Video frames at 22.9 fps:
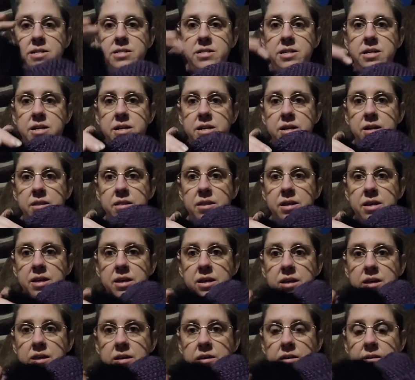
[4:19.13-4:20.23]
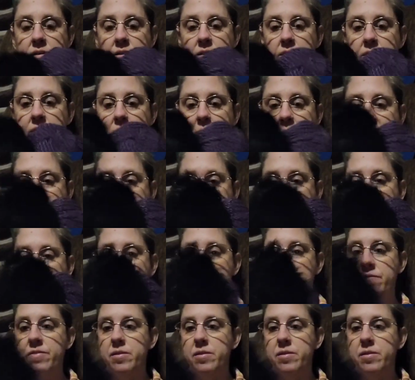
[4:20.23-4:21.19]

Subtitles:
did the, let me take off